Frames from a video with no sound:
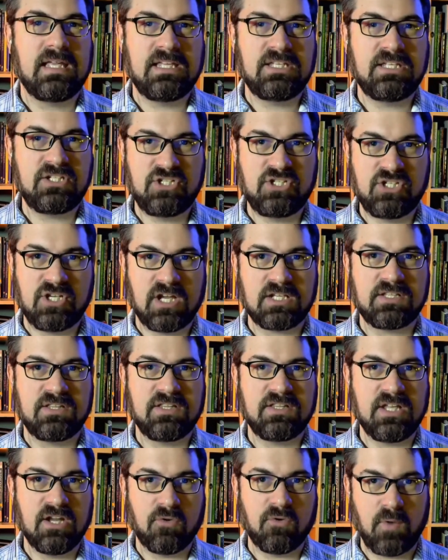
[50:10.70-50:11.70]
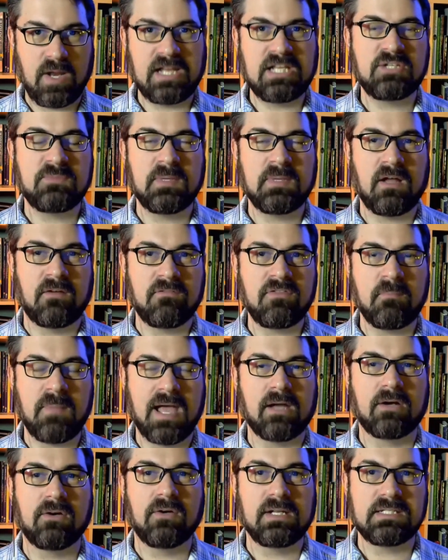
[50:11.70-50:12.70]
is just the arrangement of the
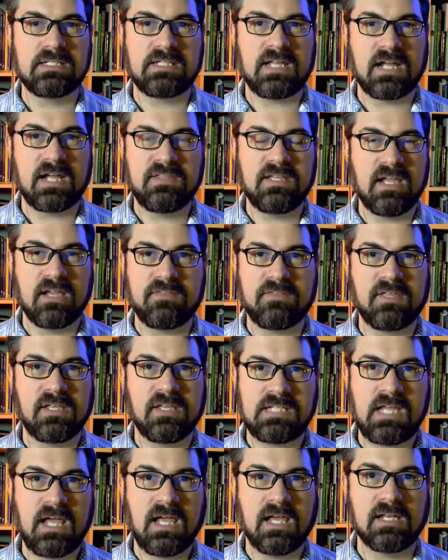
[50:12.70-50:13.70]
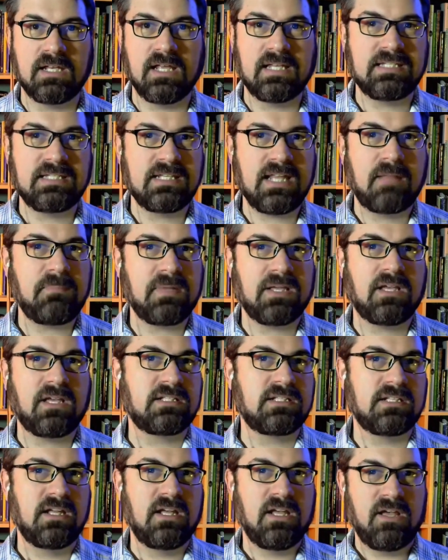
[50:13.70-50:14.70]
matter inside the atheist's head. It's not
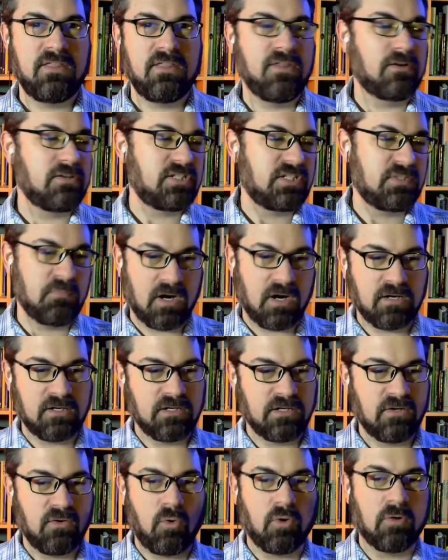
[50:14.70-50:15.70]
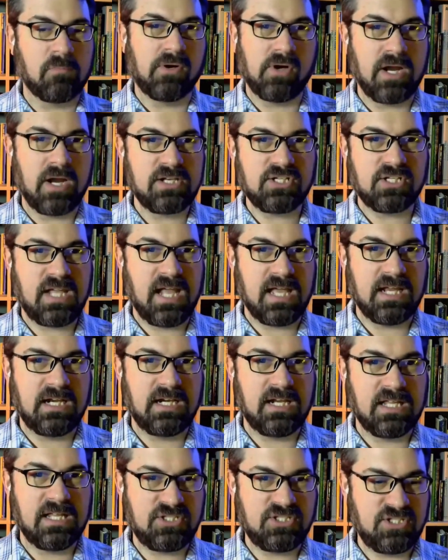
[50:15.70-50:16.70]
because they're smarter or more
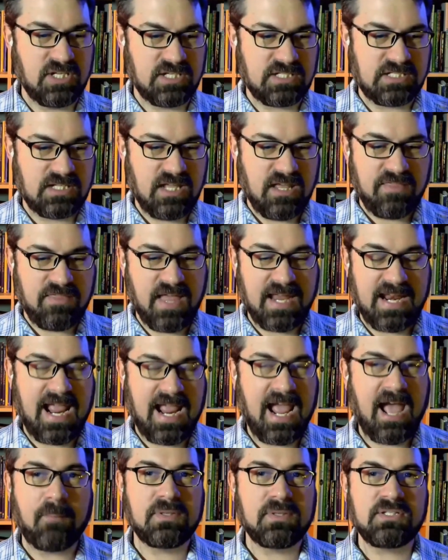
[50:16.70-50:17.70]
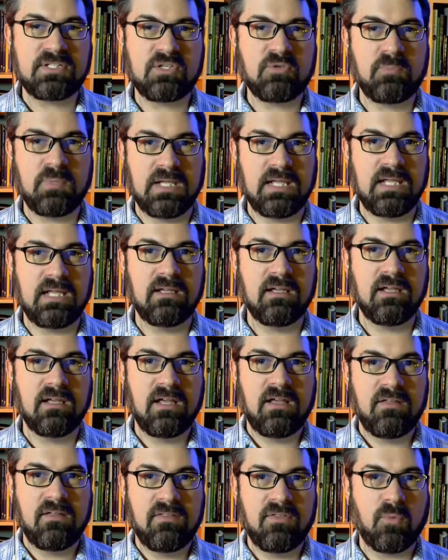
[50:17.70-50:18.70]
educated. It's just that happens to be
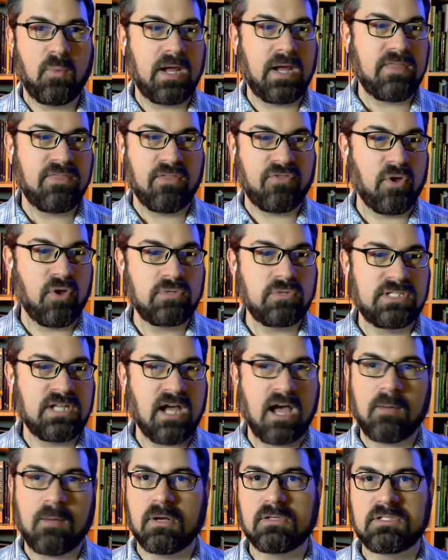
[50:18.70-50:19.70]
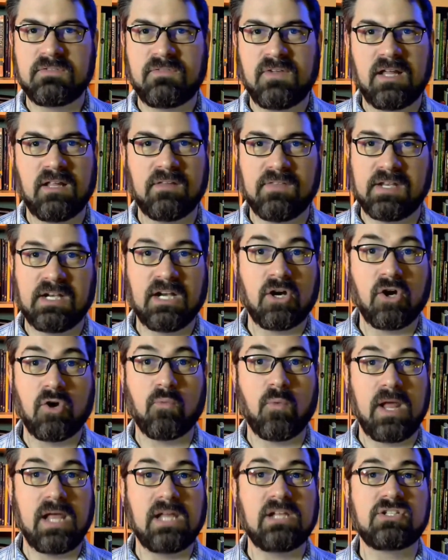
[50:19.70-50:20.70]
the way that those dominoes fell, that it
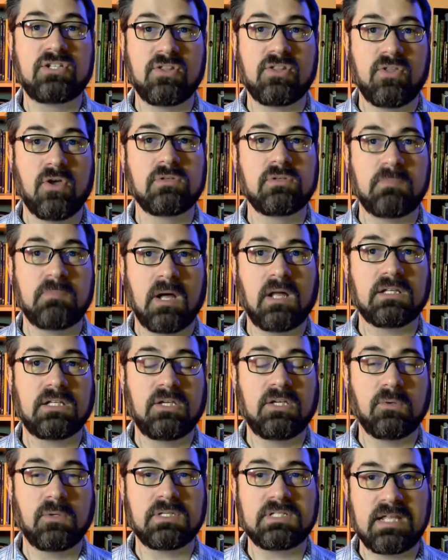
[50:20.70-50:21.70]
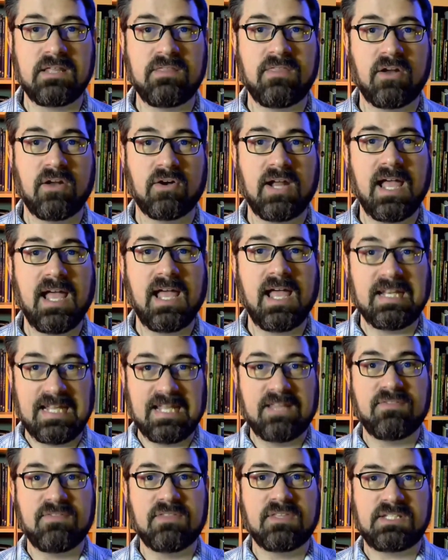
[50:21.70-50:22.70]
arranged those molecules in their head
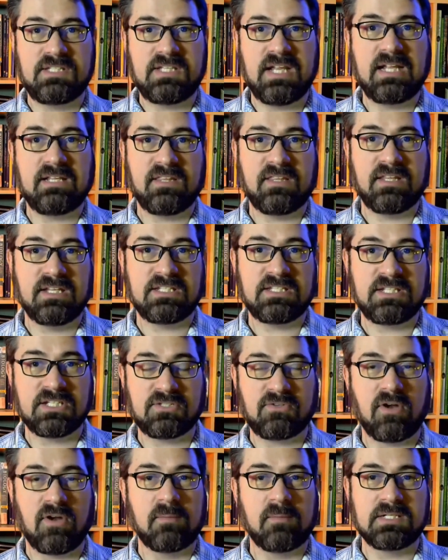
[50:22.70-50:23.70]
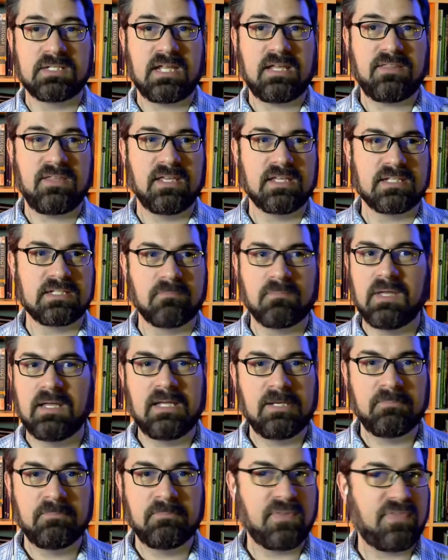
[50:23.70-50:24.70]
in the state that is described as atheism.
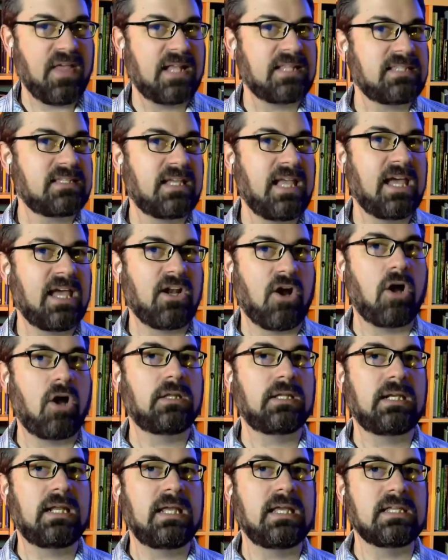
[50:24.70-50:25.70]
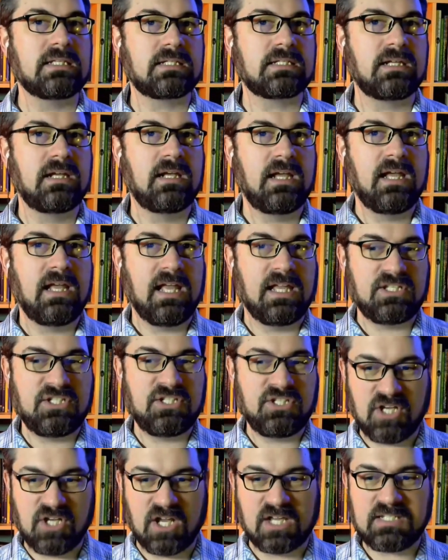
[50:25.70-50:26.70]
But that's, again, all it is. It's
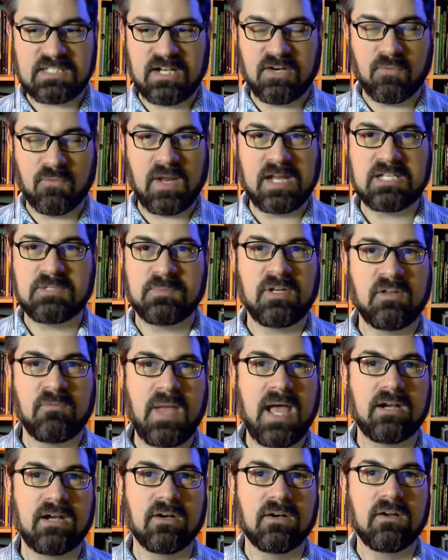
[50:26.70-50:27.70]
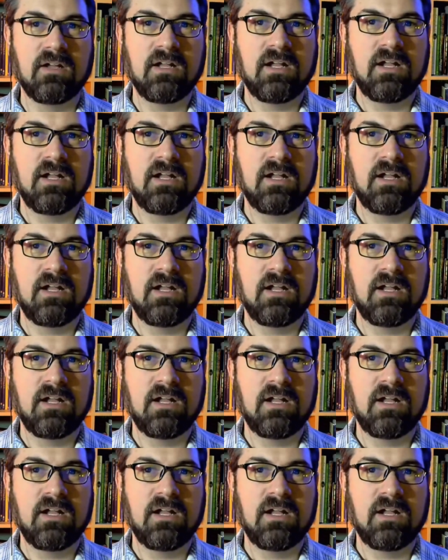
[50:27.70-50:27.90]
just an arrangement of matter.